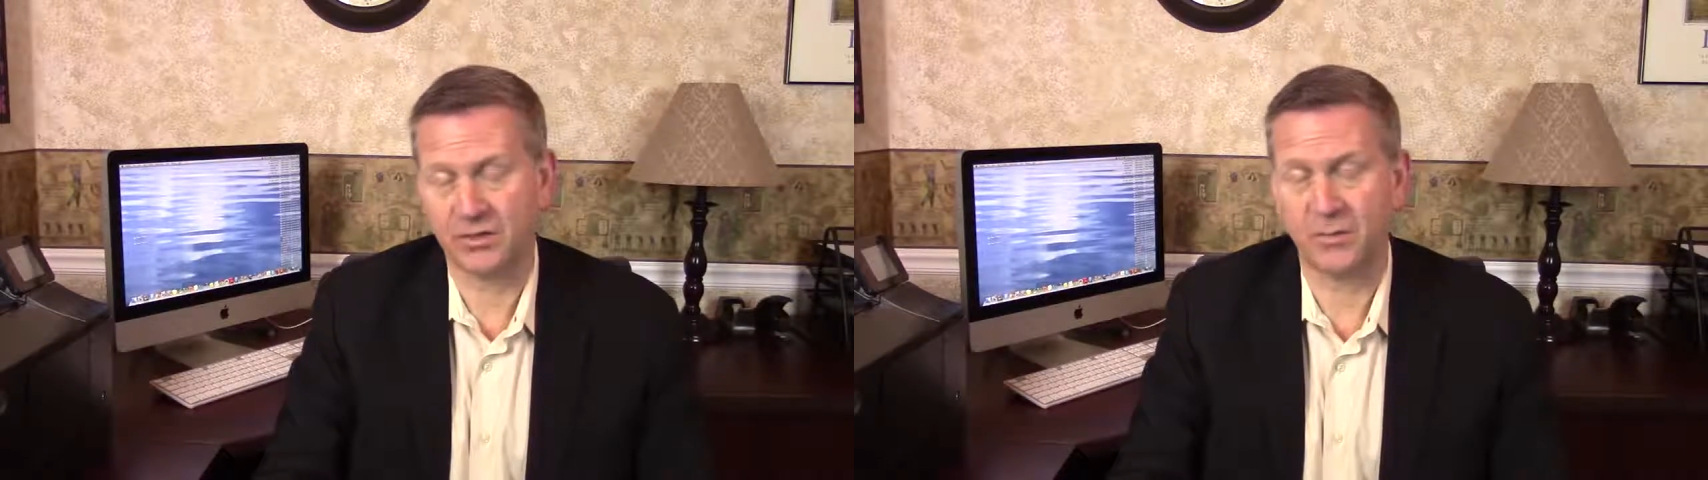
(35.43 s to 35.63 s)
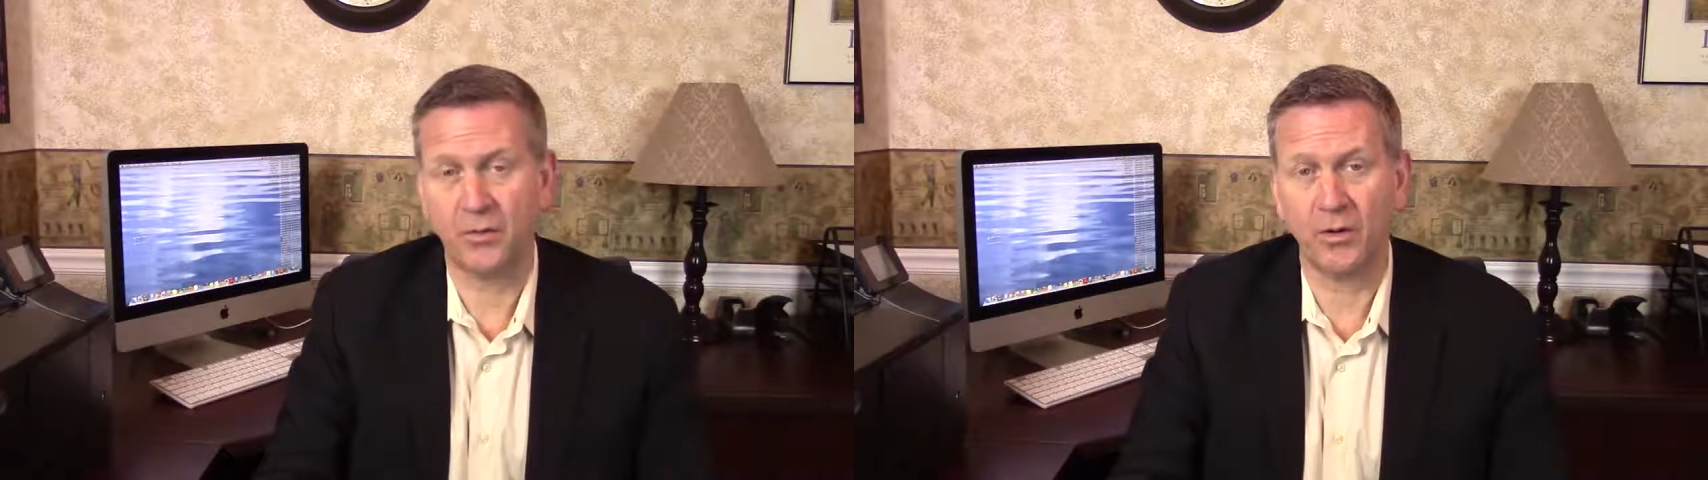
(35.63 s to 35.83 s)

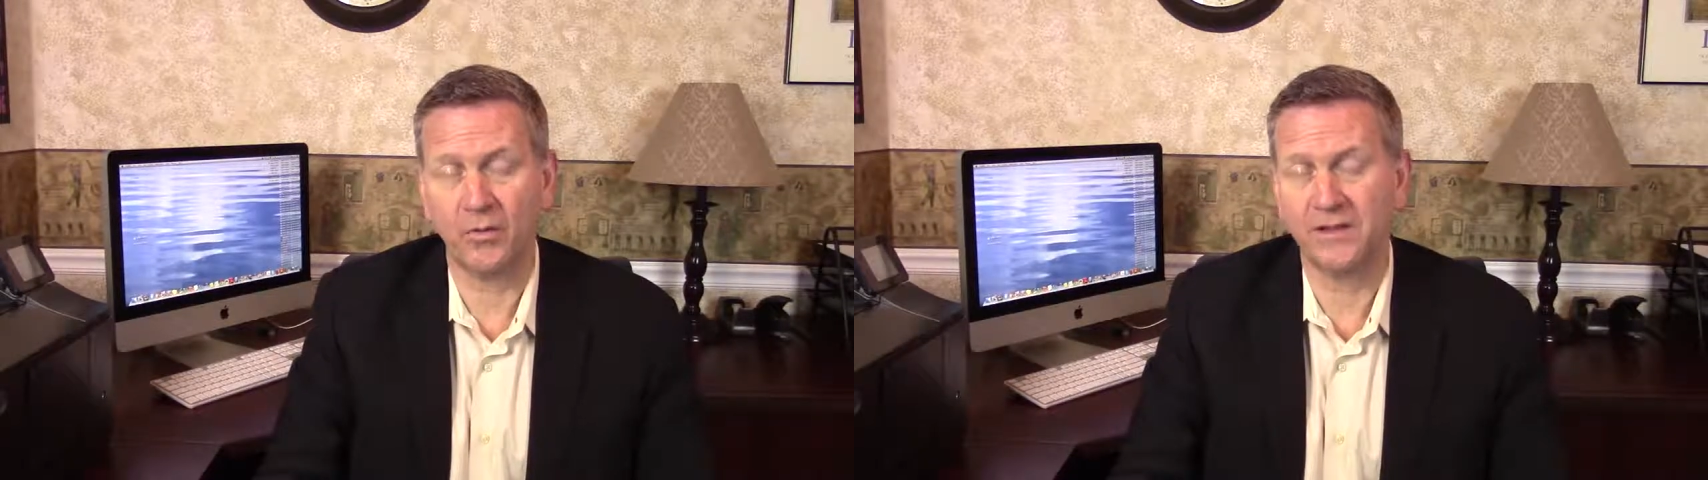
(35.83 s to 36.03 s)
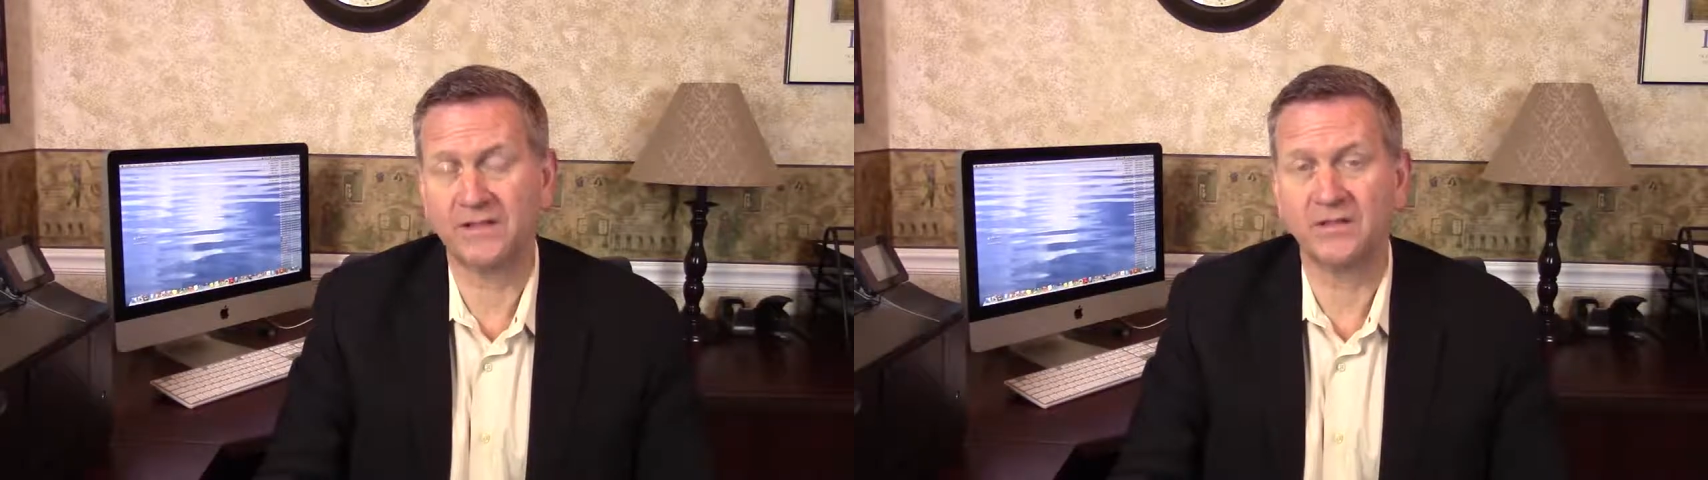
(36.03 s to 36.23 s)
support
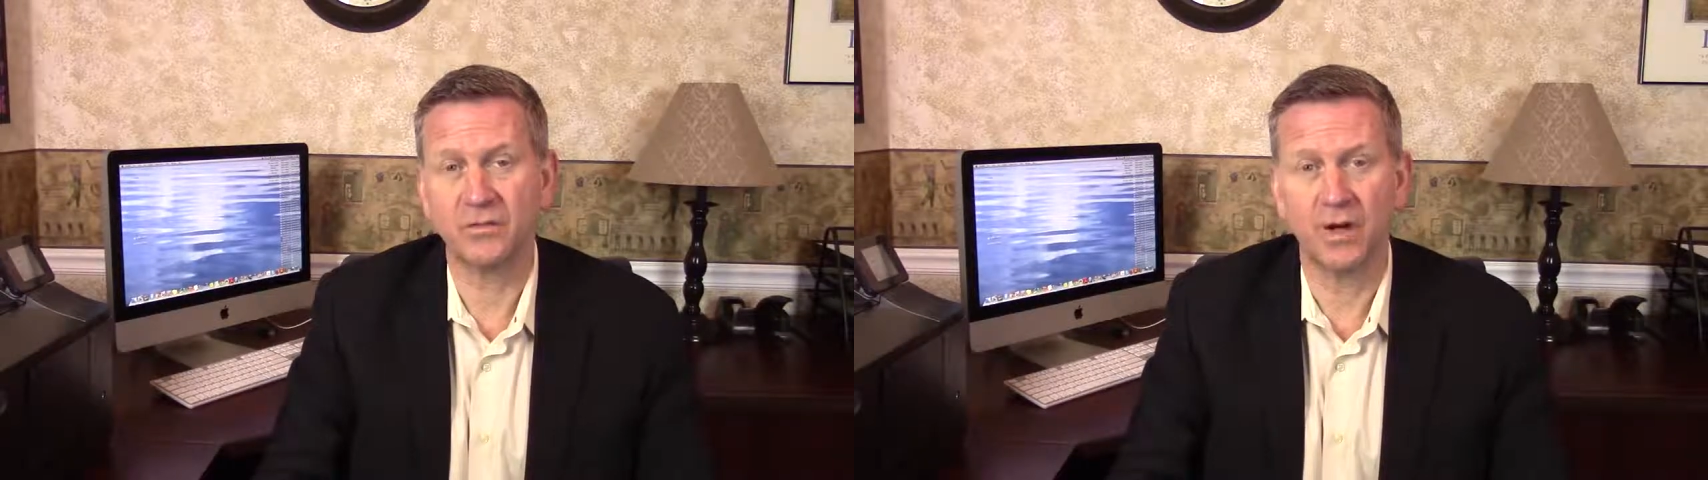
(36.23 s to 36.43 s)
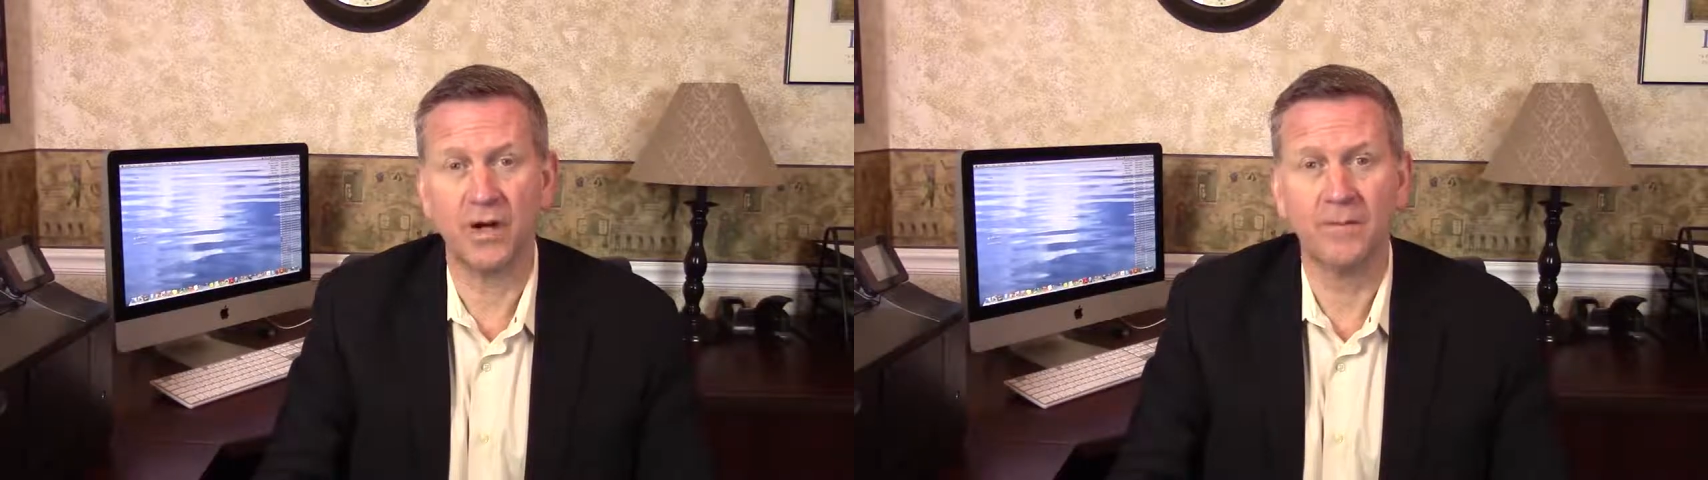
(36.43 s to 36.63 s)
with us as
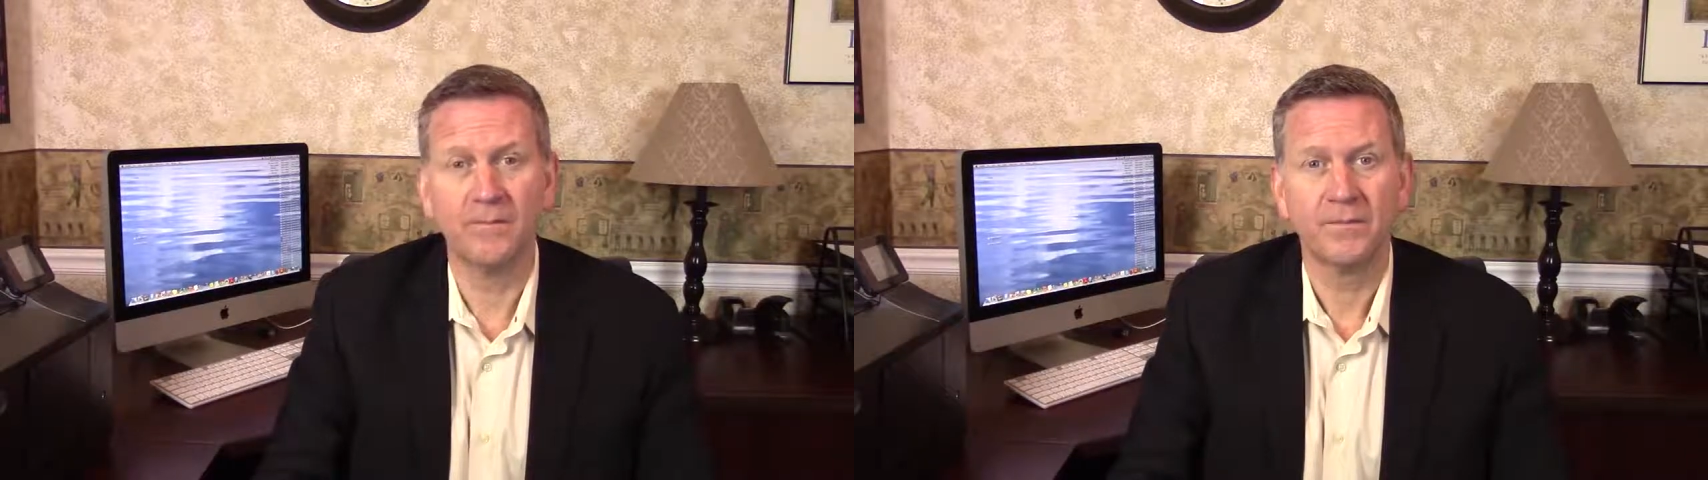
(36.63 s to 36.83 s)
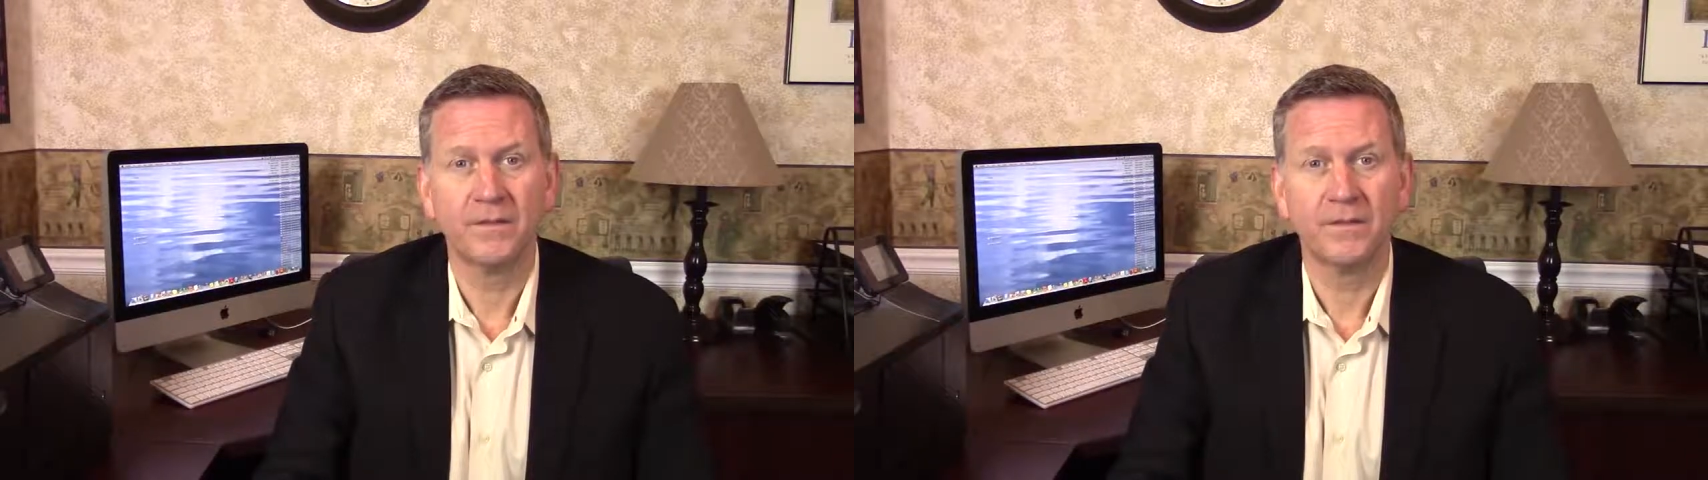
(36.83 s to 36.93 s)
well.